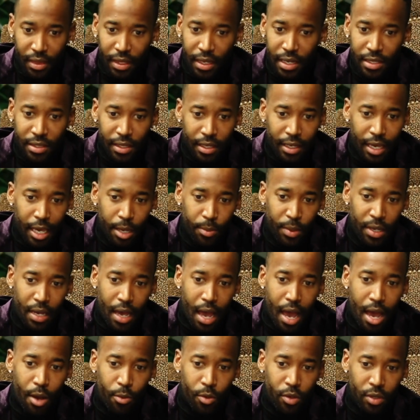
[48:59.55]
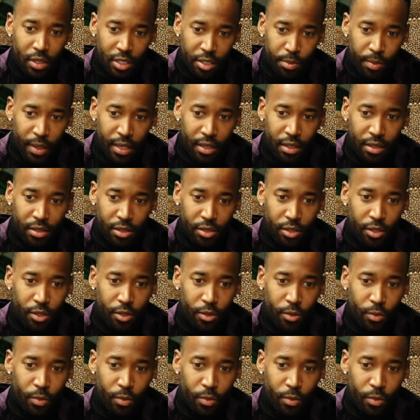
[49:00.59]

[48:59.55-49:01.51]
he said, KB, I will explain this to you